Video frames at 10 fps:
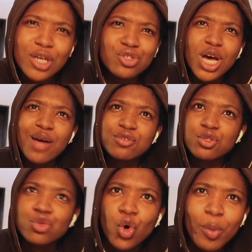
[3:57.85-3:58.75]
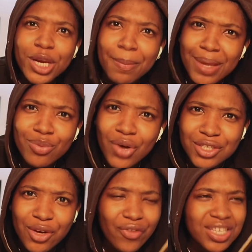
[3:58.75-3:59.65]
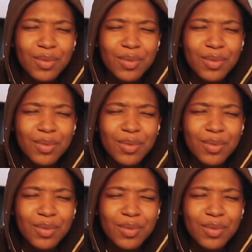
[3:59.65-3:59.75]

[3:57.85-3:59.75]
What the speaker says: Why do you have so many people as your friends?